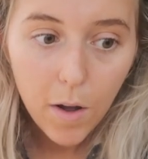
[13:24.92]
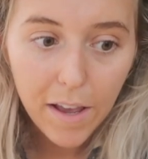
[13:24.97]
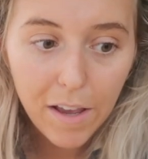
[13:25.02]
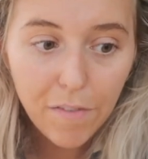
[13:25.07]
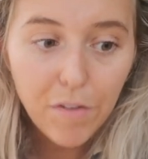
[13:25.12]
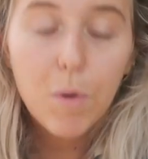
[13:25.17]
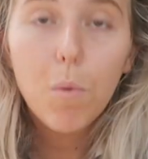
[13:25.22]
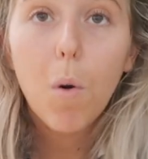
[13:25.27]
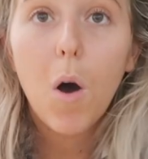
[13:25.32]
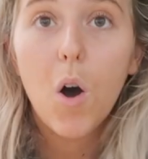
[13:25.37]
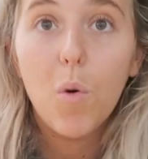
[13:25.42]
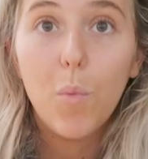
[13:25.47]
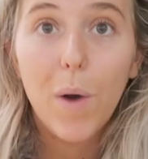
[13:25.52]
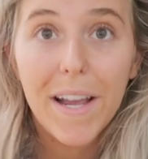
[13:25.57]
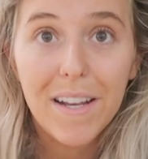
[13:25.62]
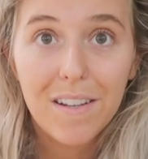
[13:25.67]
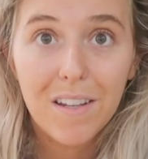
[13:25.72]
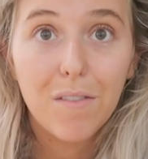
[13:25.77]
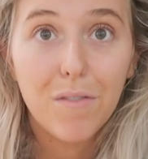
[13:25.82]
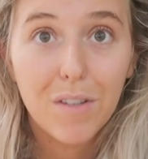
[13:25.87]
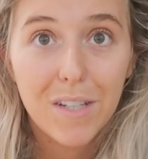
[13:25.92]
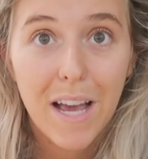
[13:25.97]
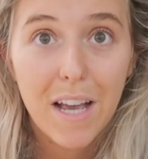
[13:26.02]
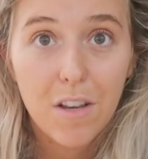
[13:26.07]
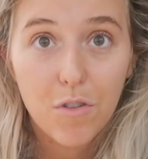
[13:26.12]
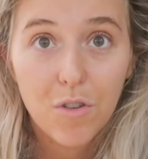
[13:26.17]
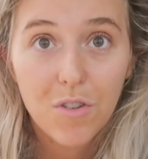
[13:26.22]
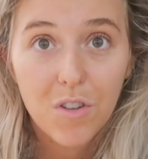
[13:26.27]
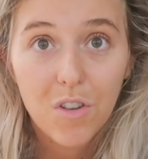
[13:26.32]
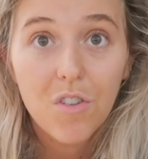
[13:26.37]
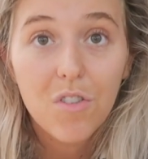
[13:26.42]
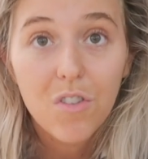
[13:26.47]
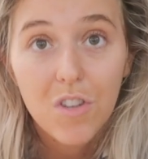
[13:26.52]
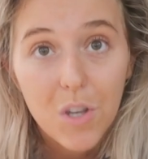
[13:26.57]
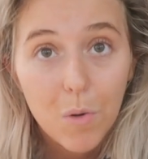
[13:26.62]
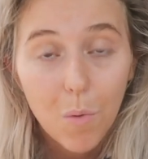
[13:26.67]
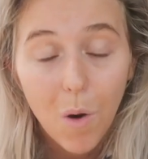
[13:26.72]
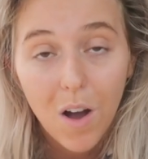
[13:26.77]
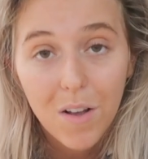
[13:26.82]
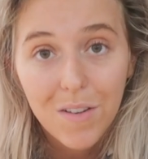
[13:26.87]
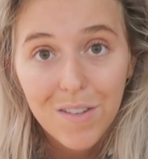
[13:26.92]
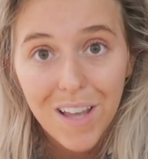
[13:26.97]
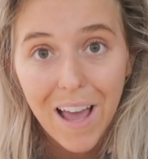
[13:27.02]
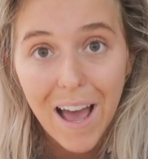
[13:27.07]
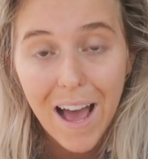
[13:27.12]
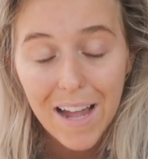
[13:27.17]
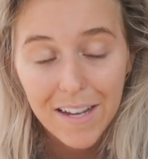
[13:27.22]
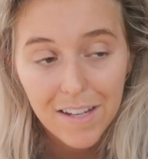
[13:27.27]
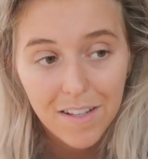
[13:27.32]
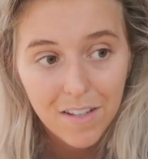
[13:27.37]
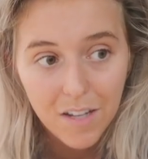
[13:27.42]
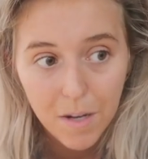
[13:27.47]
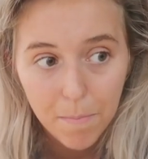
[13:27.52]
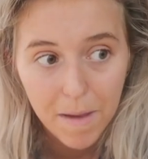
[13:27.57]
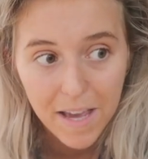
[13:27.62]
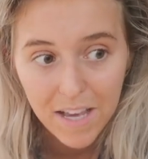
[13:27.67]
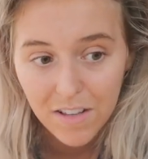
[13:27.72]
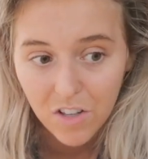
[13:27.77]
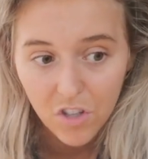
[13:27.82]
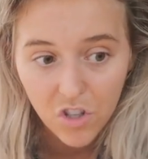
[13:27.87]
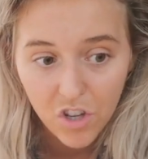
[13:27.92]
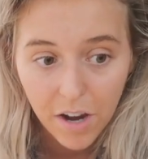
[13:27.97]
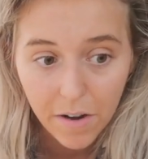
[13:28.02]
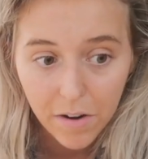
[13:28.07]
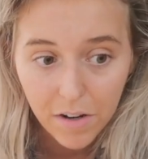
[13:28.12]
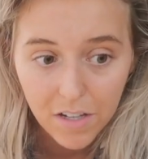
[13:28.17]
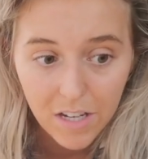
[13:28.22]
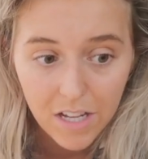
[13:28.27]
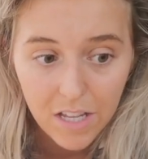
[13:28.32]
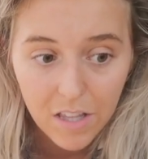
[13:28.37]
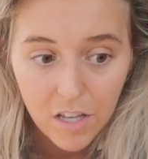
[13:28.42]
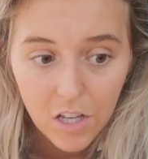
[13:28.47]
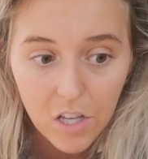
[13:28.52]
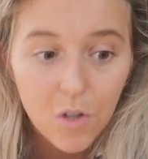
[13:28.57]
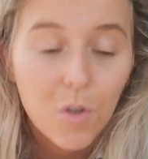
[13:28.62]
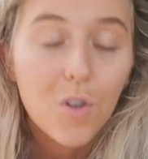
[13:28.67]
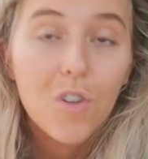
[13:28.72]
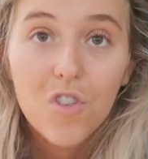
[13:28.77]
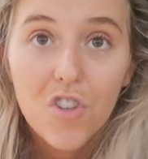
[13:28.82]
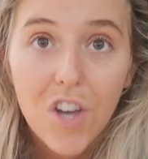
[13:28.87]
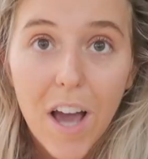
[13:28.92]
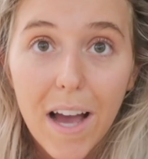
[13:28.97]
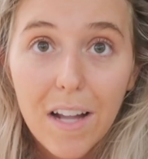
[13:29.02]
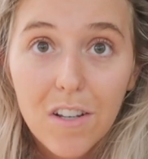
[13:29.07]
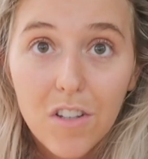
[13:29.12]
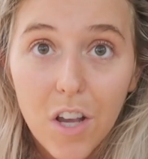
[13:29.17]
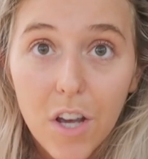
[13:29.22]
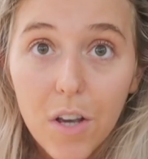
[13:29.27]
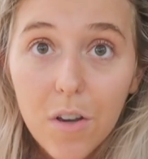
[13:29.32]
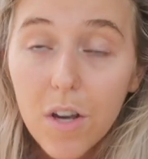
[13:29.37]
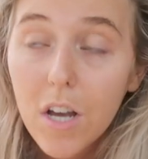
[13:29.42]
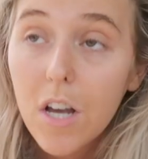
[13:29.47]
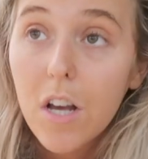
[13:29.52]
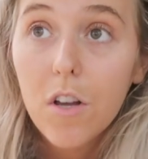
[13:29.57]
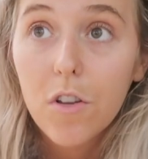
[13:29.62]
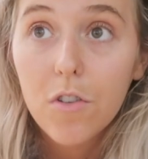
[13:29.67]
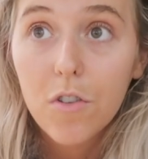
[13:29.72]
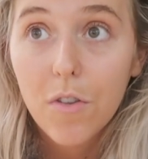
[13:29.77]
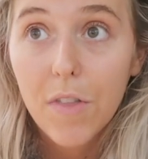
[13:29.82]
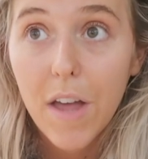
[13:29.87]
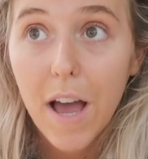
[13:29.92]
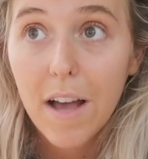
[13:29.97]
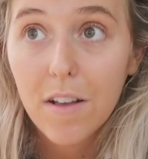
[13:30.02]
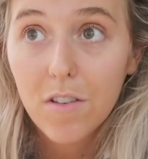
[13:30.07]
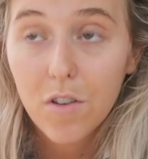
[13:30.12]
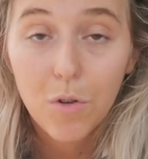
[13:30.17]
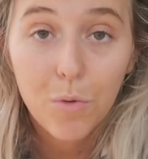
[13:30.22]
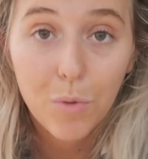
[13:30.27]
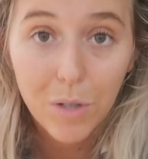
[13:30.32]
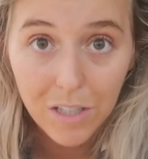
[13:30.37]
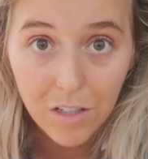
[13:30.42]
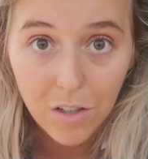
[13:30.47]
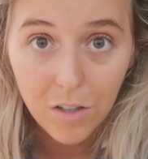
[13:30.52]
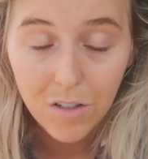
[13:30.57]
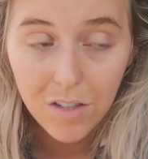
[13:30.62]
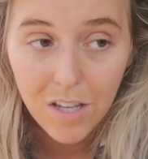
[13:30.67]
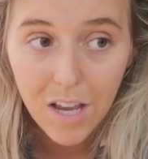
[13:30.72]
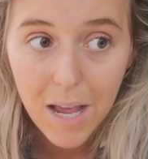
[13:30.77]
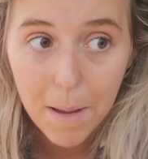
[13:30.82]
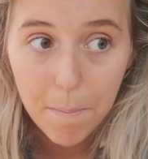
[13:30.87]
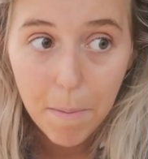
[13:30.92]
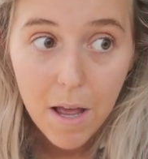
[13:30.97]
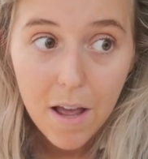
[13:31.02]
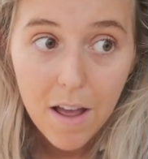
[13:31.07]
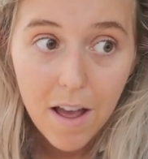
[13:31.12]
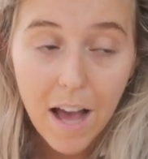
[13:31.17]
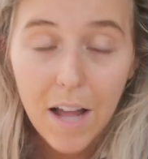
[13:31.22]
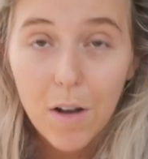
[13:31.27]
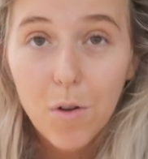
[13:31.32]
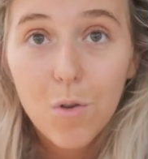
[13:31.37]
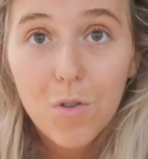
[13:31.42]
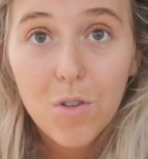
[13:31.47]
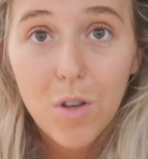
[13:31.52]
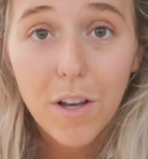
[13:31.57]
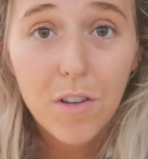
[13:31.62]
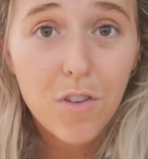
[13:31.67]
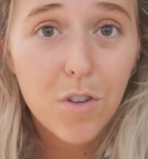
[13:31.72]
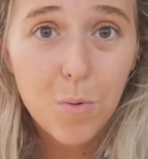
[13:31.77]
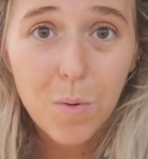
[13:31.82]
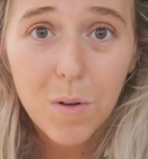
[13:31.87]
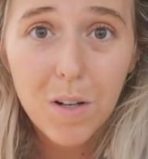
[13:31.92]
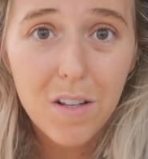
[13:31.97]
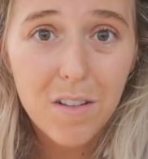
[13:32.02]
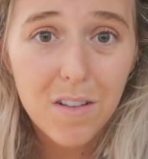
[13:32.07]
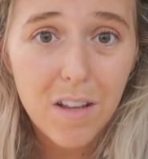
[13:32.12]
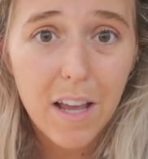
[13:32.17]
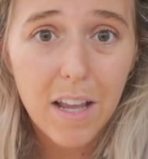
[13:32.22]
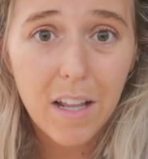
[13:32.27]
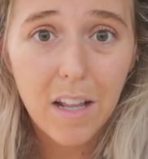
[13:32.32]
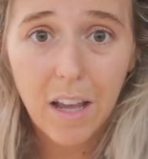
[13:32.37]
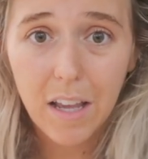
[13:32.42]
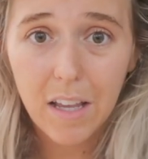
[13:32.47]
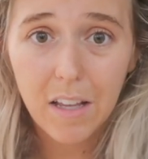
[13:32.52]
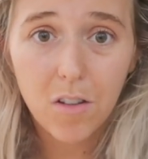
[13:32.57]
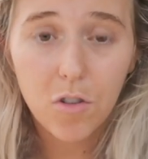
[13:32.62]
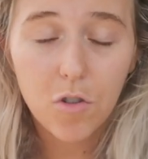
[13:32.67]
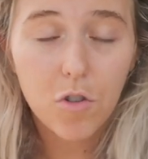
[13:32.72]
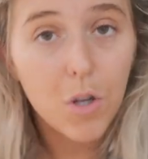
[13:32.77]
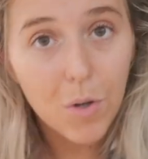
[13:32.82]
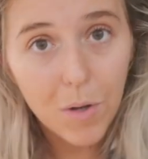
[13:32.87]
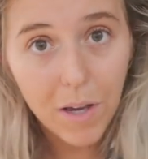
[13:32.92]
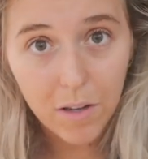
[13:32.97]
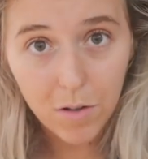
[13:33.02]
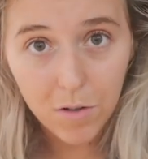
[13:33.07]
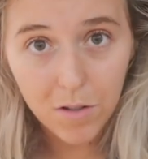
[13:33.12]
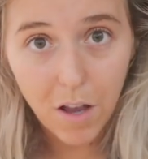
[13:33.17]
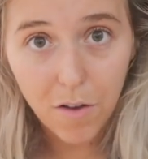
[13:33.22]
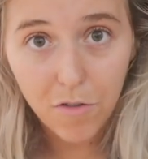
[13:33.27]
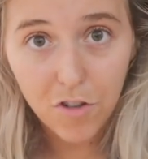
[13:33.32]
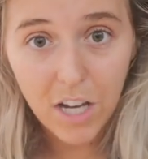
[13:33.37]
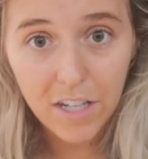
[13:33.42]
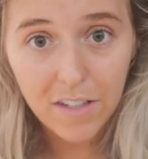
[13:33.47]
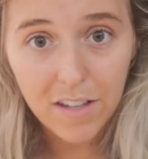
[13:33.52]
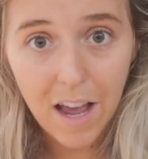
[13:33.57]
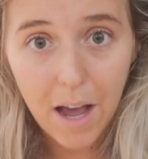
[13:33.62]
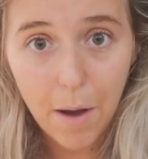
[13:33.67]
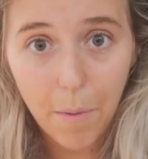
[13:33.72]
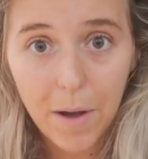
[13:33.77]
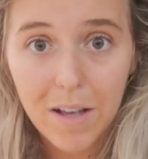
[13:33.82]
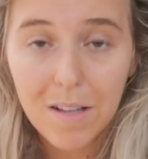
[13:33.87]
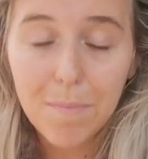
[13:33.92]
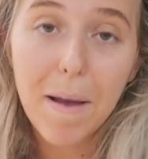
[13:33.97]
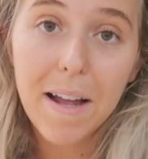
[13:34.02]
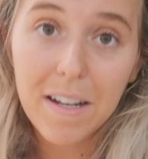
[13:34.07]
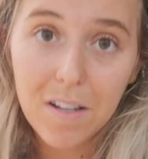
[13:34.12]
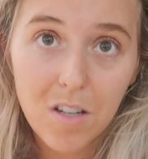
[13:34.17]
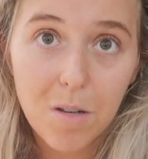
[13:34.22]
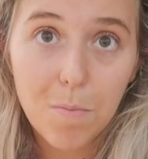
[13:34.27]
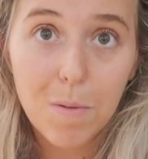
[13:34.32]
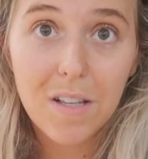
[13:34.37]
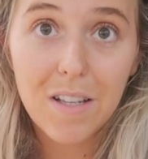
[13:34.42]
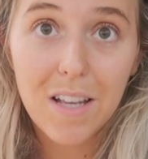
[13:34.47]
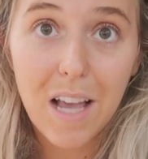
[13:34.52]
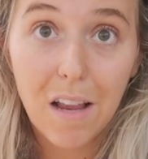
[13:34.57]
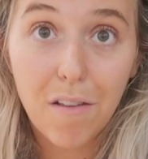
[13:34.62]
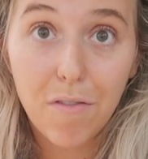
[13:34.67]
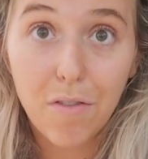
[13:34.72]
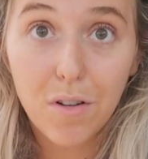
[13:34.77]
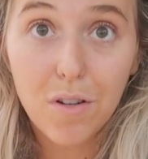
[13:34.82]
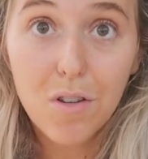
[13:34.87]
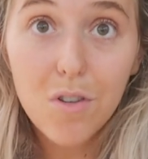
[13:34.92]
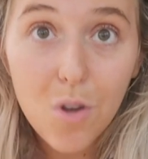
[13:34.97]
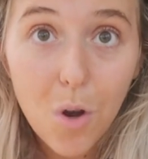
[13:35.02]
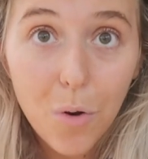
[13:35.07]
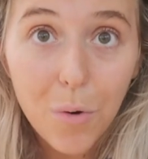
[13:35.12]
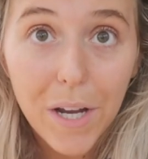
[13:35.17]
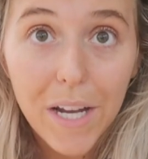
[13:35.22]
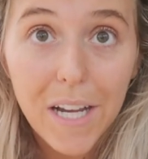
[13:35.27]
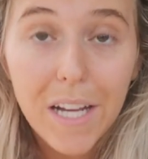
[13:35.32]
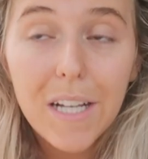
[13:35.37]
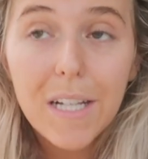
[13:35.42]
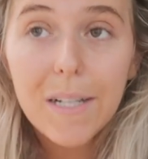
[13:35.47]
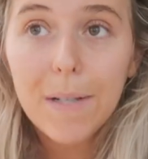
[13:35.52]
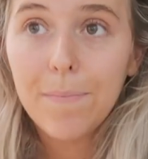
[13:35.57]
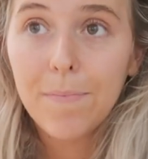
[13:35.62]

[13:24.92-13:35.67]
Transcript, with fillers: If you are waiting for test results and you are scared, it's an amazing charity that you can chat to. So that's a really good tip. And also I just want to say, like, do get yourself checked out. It's better to be safe than sorry.